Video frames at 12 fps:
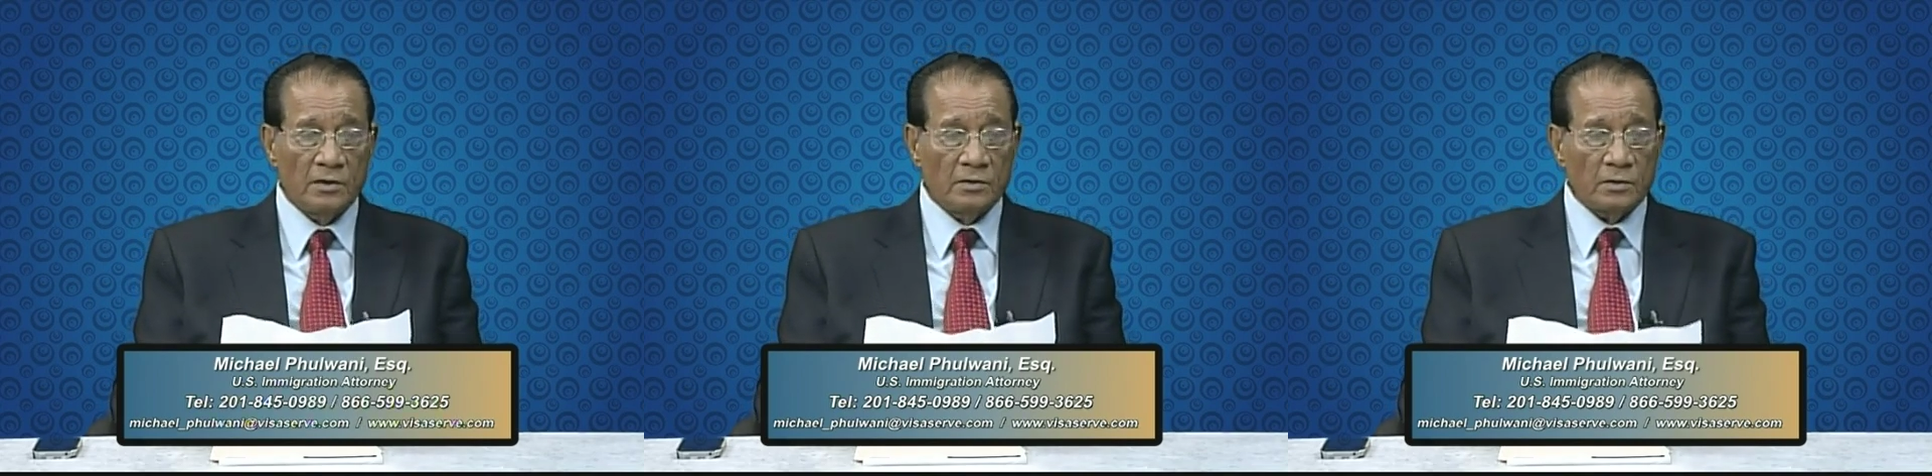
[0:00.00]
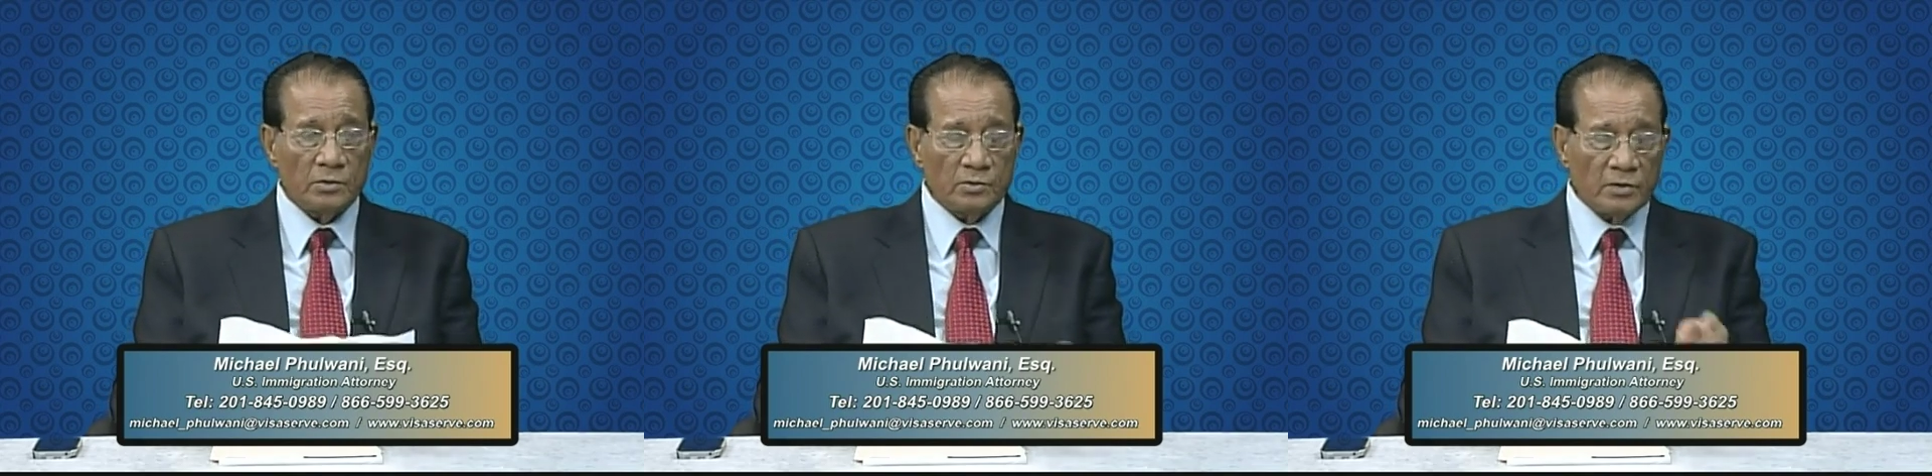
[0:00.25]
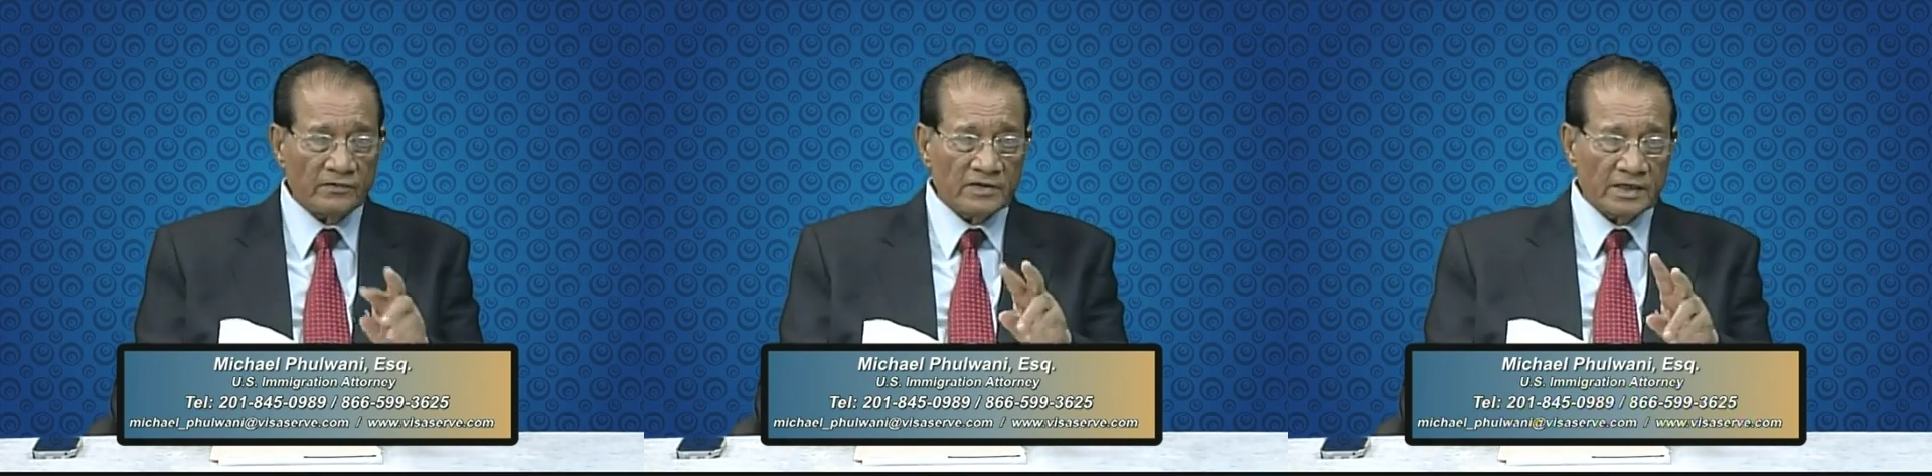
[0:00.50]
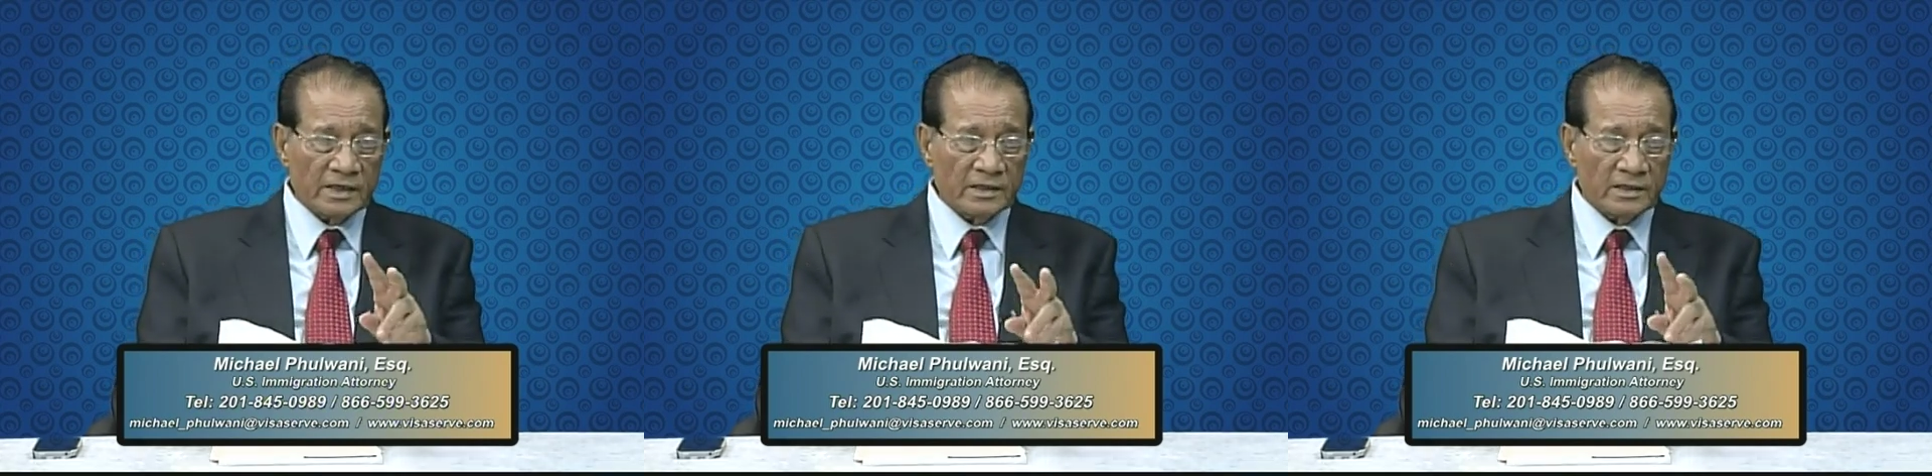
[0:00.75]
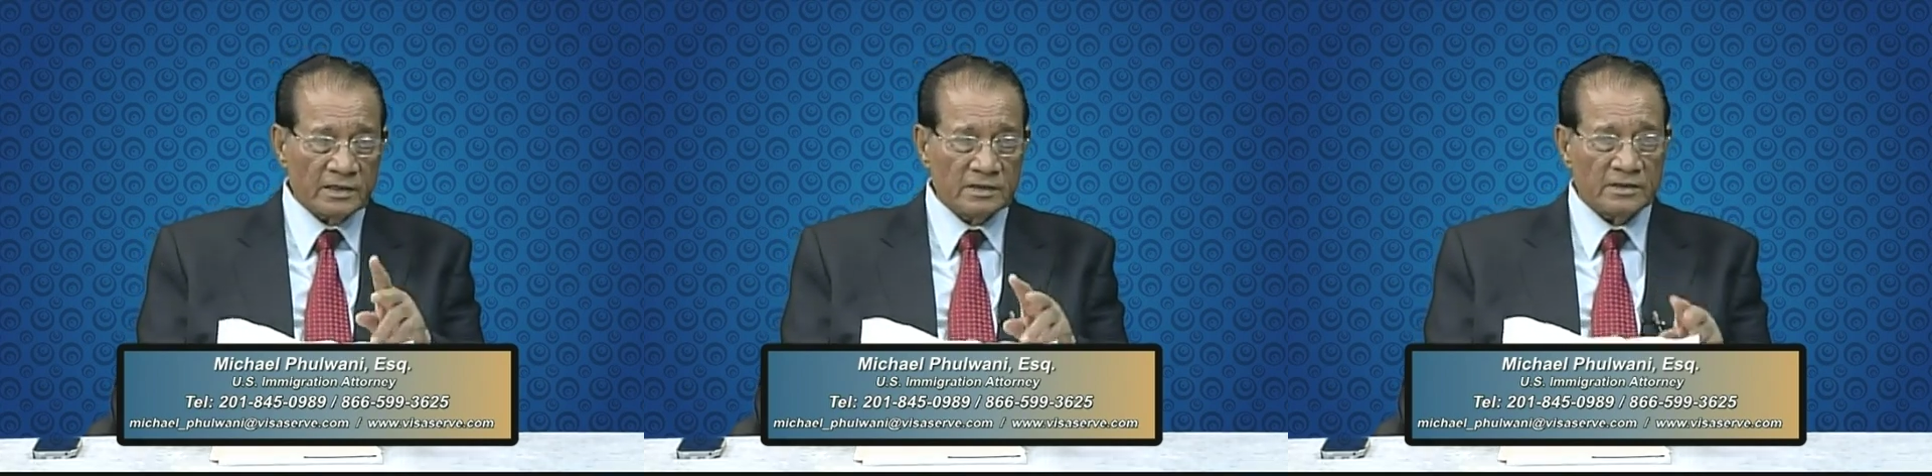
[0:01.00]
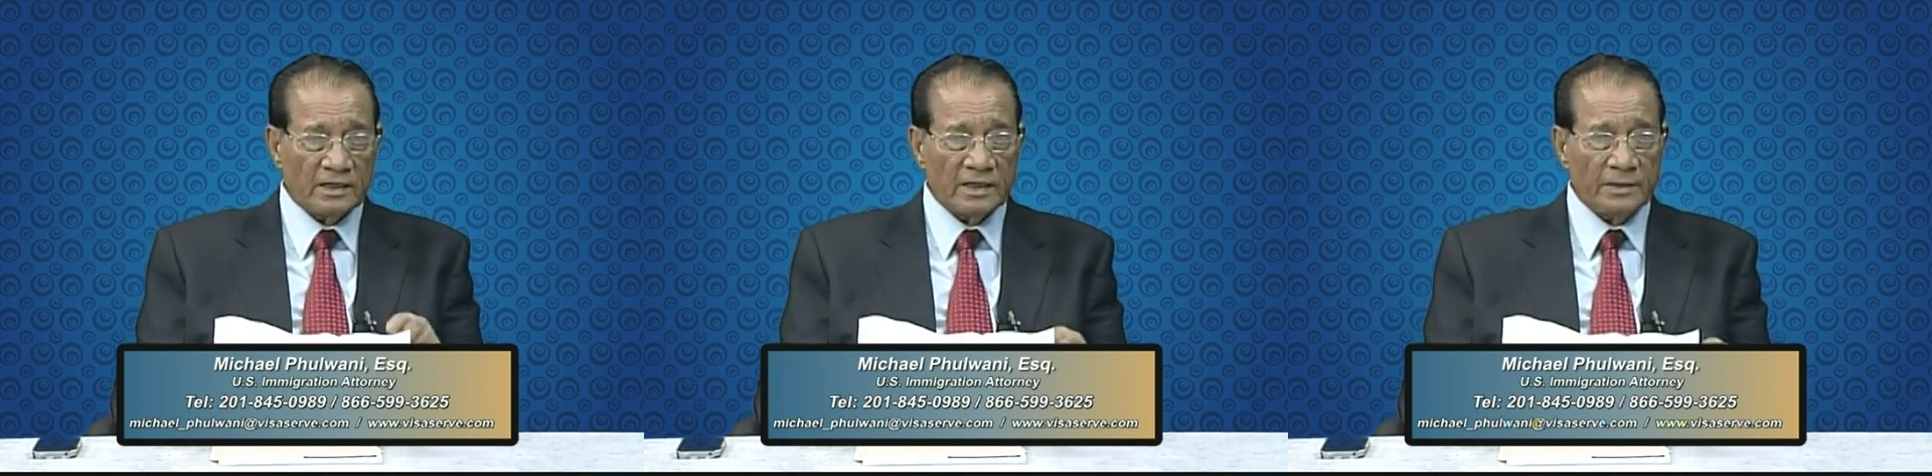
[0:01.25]
Now, two of the categories
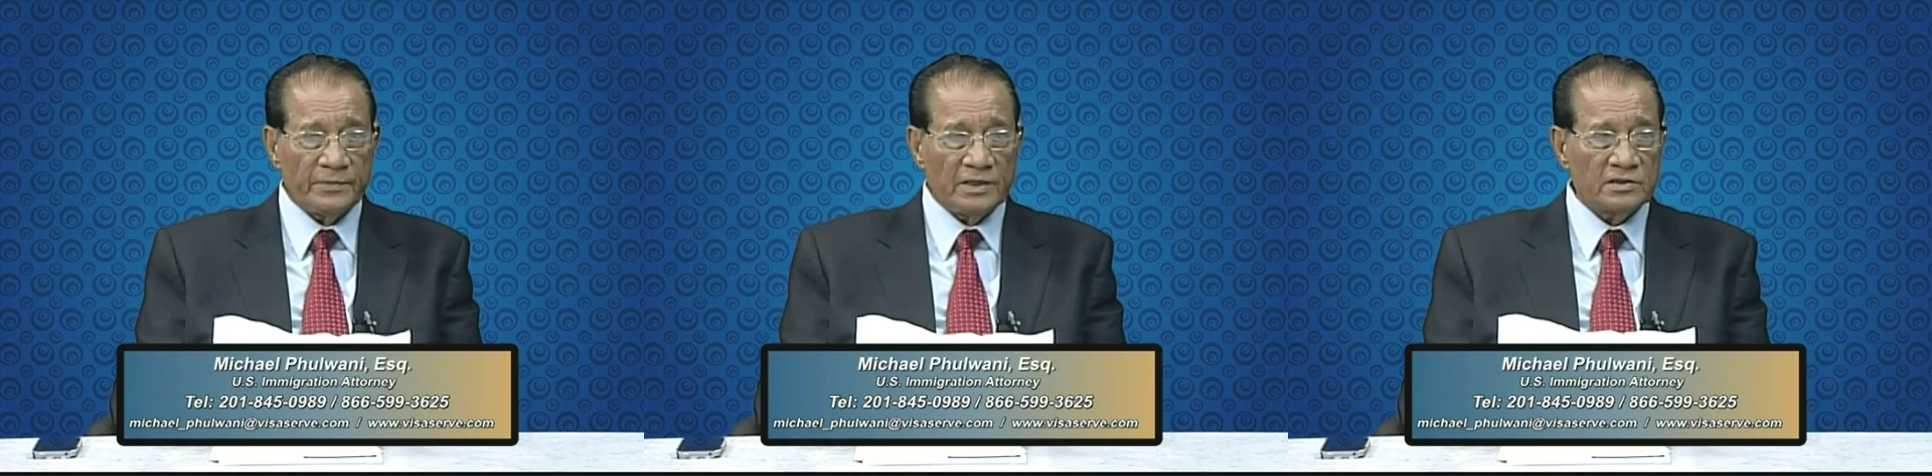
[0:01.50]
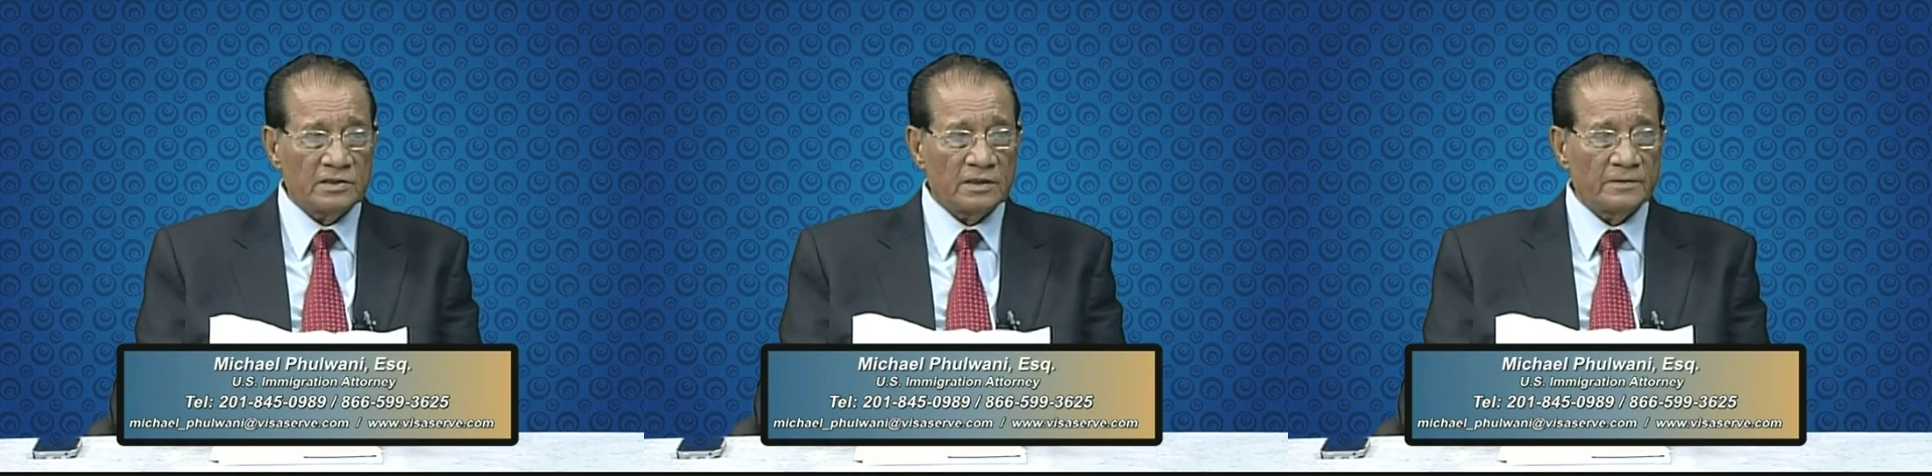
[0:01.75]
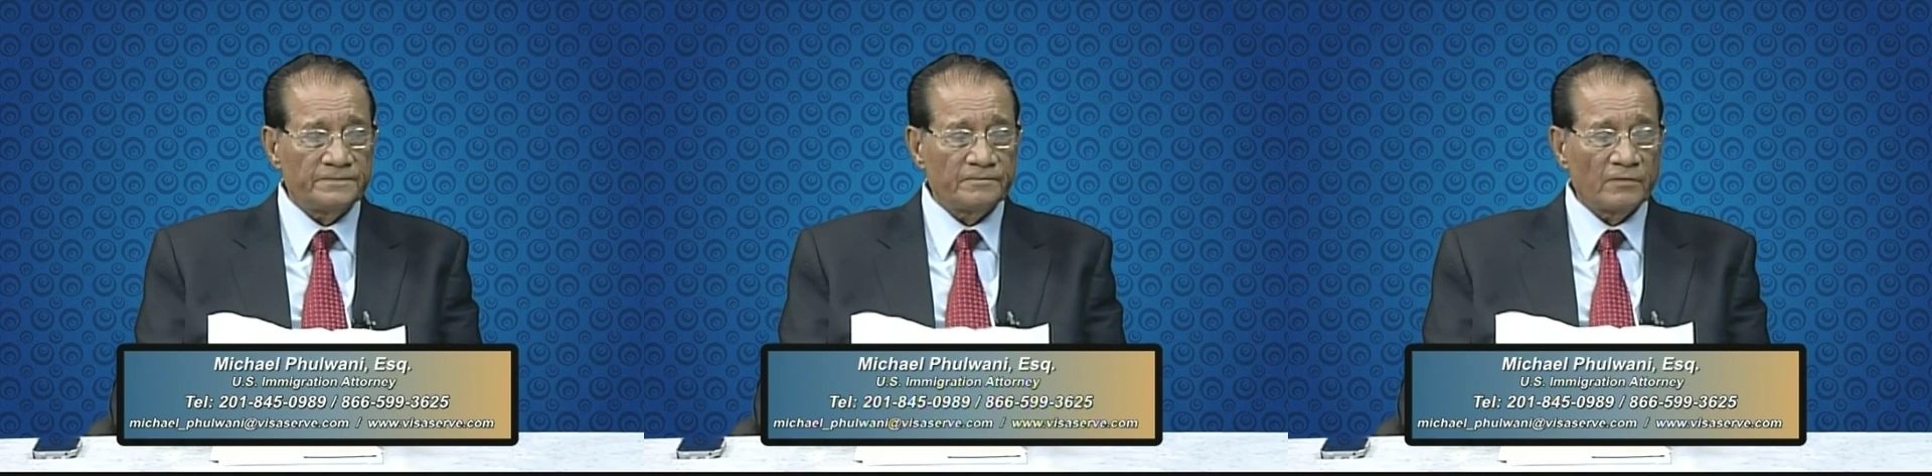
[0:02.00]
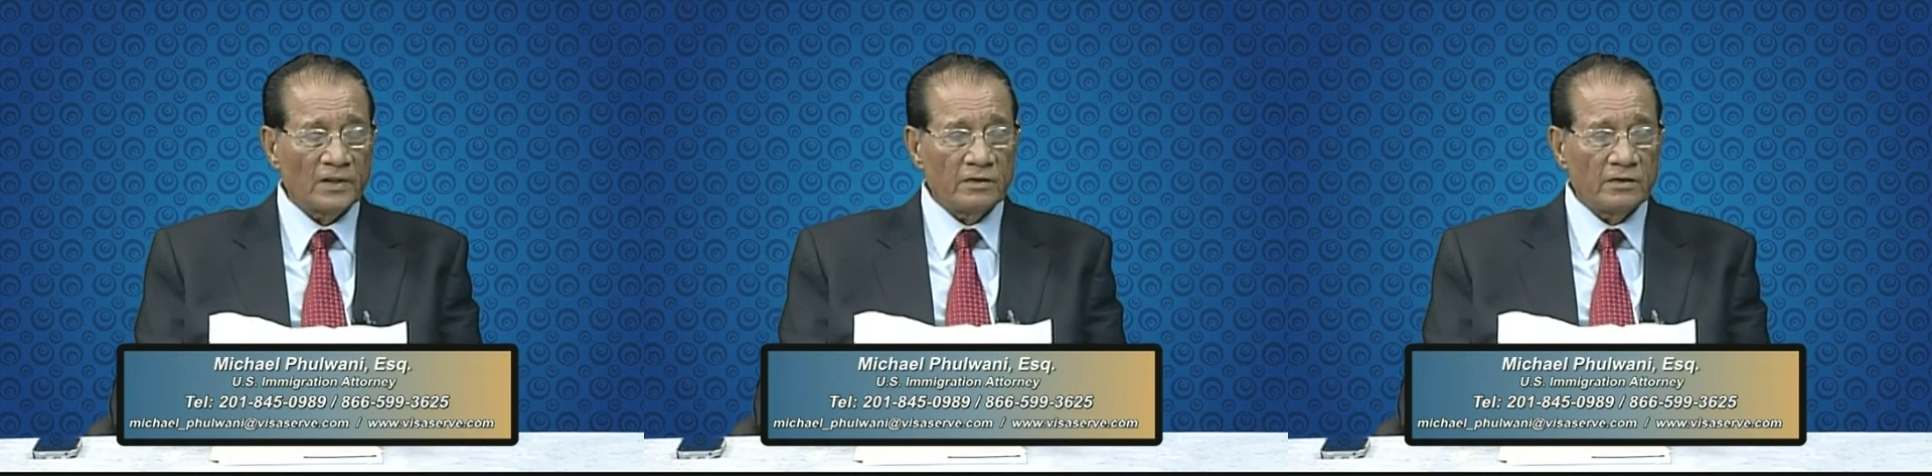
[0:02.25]
that I mentioned,